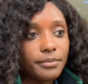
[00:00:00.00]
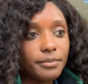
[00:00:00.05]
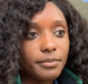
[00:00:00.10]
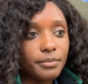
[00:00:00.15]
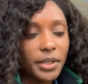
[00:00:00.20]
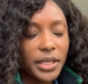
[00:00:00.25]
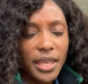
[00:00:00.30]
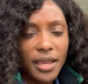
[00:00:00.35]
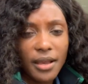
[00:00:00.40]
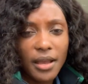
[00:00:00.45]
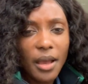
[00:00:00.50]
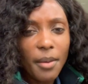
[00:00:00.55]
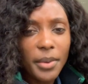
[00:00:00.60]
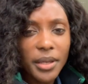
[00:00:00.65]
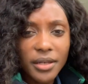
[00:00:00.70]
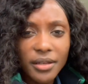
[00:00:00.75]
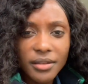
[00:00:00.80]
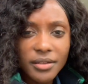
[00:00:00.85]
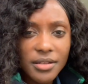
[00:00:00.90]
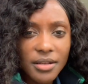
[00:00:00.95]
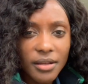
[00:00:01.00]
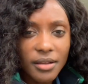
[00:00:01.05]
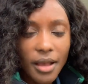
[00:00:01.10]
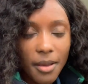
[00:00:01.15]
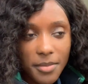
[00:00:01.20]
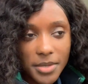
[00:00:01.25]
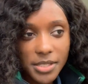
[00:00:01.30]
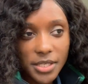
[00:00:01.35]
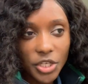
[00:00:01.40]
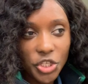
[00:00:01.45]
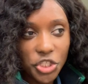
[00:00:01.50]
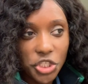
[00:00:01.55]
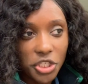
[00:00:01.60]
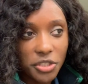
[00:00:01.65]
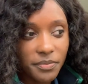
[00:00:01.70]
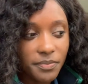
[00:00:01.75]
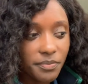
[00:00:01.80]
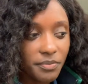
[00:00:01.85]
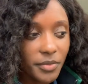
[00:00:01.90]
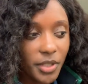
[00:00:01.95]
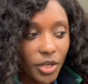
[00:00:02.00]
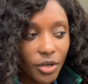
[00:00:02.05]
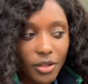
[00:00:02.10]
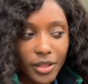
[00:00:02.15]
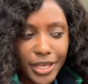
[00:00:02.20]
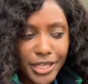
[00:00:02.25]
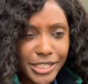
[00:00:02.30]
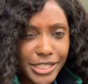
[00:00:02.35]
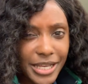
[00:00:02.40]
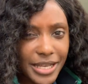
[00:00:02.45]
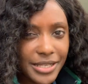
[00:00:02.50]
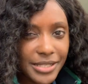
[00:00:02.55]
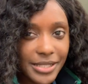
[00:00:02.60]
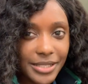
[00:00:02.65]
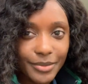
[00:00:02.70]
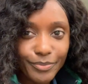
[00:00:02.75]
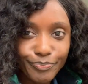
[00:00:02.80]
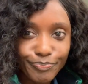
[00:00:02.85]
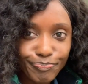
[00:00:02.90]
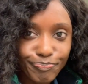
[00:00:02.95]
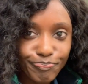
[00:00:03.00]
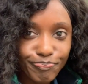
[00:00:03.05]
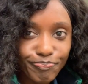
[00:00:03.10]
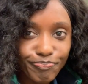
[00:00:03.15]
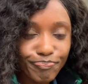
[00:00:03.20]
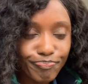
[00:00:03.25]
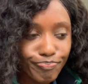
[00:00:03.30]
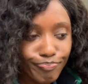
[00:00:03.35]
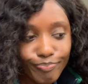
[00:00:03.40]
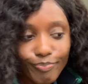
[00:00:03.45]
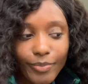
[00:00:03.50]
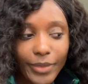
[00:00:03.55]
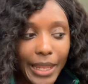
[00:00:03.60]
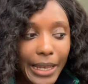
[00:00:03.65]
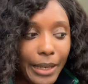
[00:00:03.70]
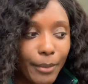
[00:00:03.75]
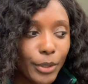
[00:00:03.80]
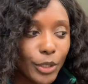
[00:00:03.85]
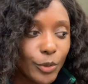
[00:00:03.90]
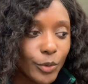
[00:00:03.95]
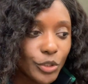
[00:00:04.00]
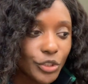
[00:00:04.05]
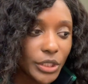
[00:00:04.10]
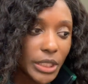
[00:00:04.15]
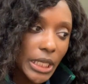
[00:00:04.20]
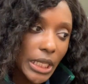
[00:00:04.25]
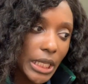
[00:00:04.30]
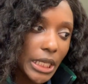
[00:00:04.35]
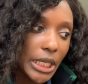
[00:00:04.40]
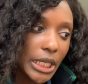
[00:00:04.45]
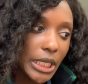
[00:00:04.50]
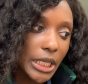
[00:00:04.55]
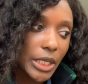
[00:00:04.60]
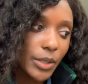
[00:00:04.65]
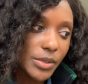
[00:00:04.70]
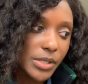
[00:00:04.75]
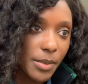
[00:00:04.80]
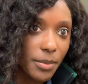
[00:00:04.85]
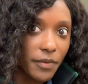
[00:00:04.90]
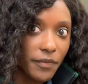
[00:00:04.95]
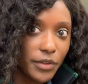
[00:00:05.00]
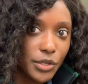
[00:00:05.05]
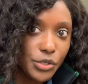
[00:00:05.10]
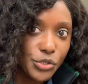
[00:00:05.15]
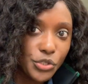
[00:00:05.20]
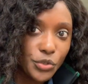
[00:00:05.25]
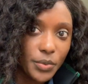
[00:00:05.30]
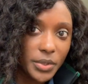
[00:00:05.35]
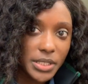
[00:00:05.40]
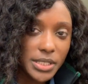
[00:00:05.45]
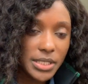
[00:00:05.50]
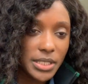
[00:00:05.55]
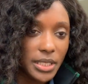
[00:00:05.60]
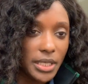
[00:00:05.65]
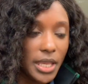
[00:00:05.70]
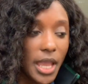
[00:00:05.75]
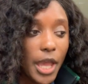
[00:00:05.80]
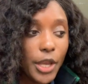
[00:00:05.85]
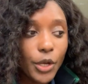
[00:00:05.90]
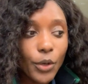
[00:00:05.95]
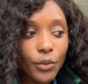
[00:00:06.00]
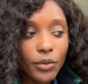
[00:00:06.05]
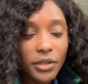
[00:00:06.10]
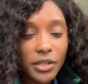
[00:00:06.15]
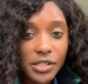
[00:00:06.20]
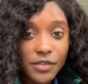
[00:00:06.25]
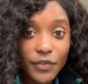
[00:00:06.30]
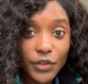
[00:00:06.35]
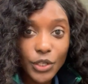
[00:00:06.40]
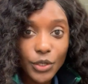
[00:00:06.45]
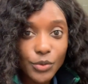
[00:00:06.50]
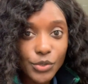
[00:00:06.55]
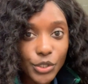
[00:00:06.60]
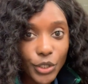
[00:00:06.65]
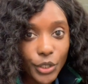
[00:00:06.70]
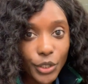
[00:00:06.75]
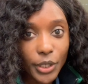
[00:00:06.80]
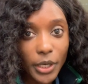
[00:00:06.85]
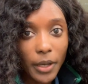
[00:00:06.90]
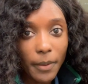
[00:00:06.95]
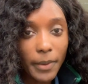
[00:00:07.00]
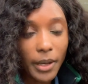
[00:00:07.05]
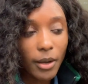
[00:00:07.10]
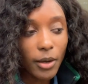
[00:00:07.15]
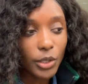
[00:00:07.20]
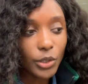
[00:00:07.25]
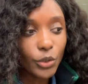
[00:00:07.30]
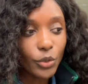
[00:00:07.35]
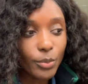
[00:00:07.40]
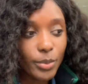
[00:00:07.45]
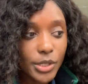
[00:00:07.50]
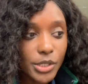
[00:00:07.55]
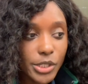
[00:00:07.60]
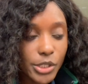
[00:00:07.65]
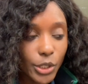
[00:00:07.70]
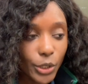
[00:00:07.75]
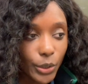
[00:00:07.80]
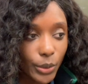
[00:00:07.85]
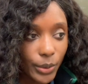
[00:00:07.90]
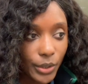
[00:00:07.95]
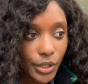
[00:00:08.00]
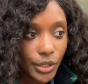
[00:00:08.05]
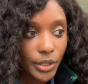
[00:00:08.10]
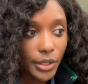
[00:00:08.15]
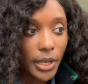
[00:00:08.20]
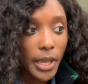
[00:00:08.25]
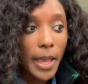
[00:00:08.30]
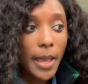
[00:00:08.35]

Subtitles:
But yeah, comment in the comment section and all that jazz. Let me know what you think, what type of videos you want to see. I know these videos are gonna come out a little bit slower.